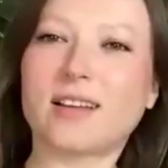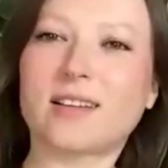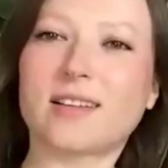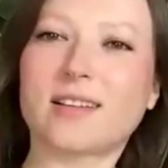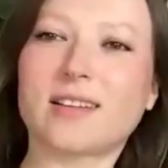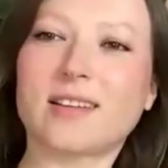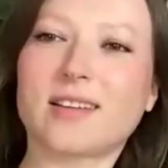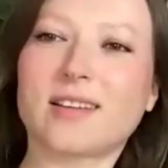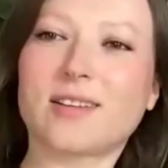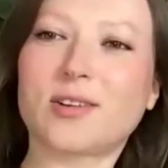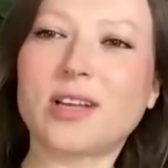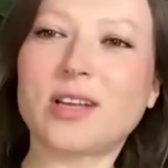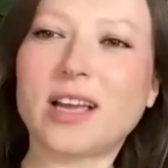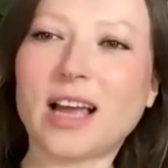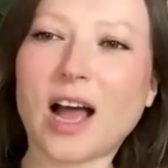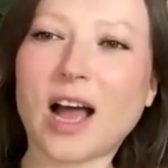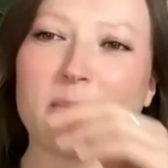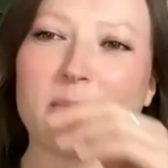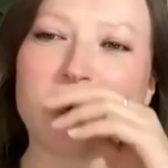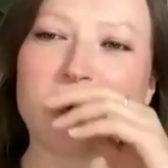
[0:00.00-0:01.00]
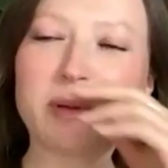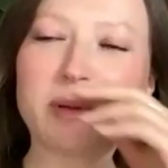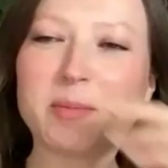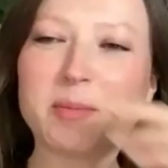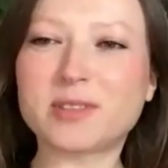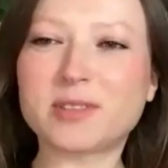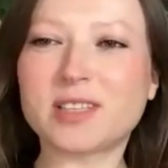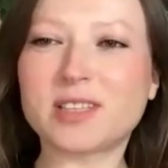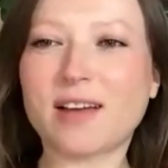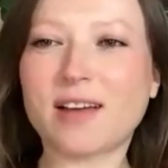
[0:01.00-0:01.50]
yeah, or like how many
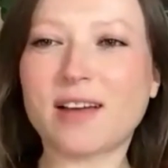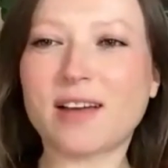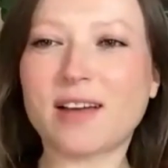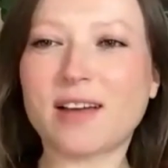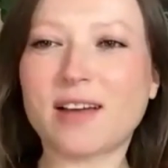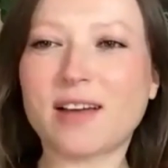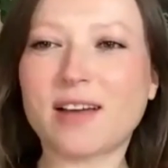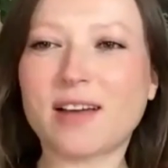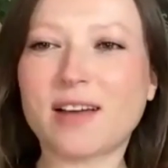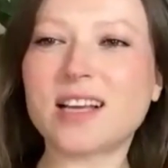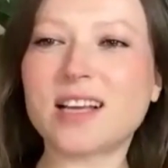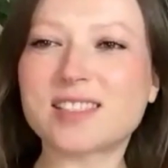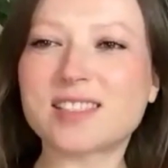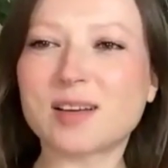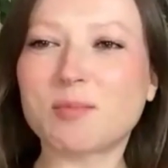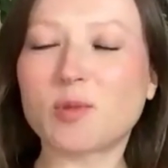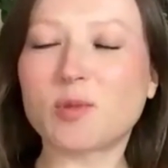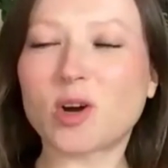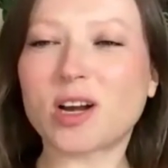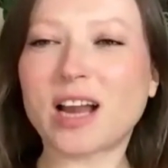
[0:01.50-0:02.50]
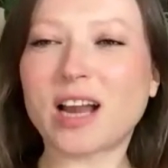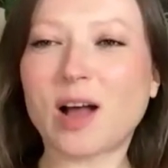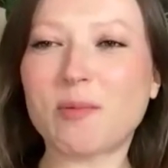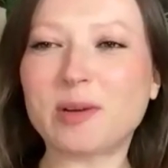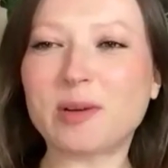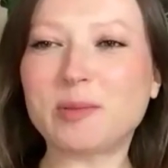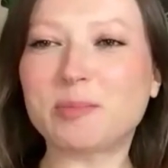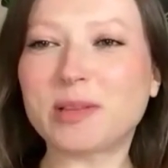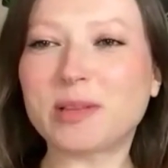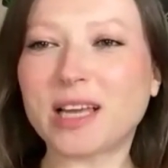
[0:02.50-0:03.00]
people do you have to fly somewhere, and how
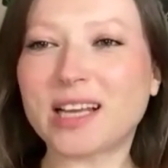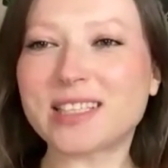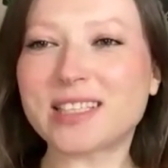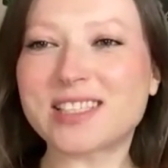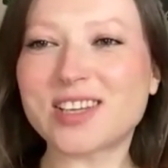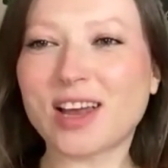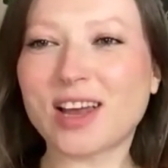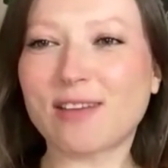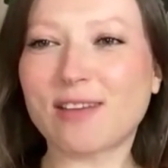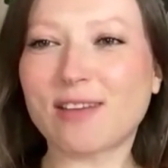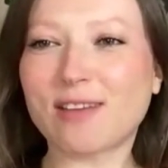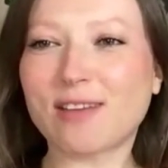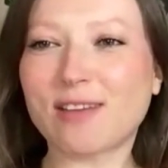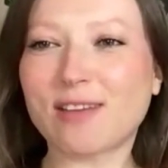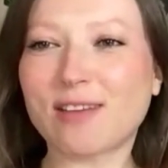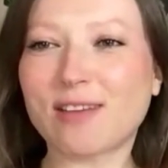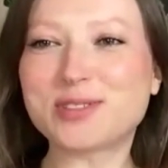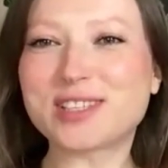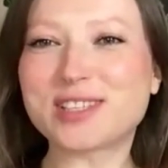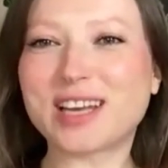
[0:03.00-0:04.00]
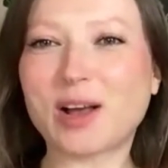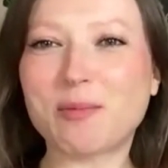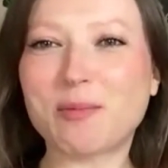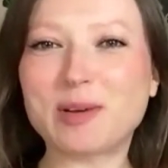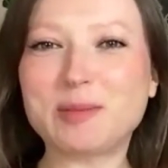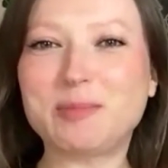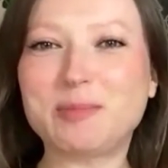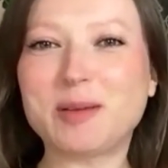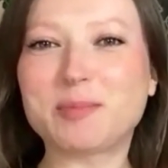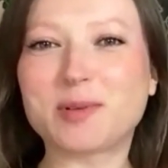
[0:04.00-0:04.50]
many planes do you have to use, and how
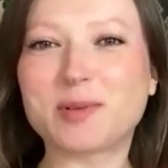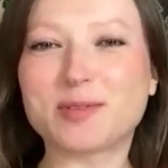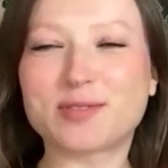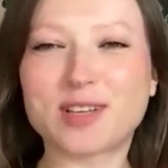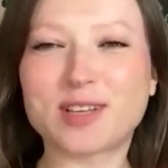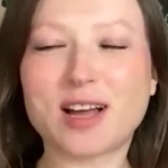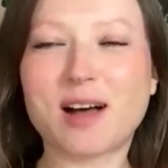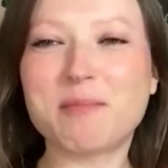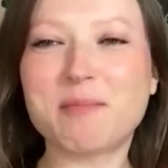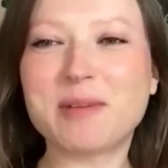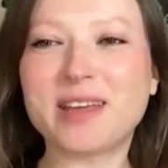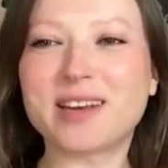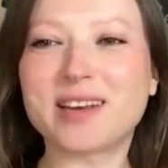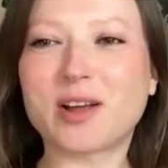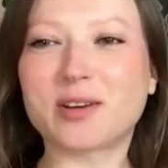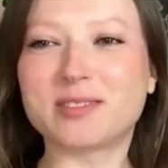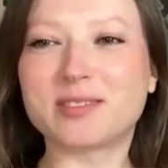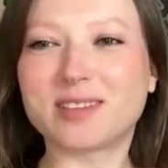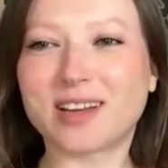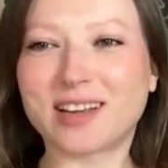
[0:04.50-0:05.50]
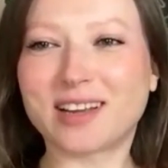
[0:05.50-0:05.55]
many people come in on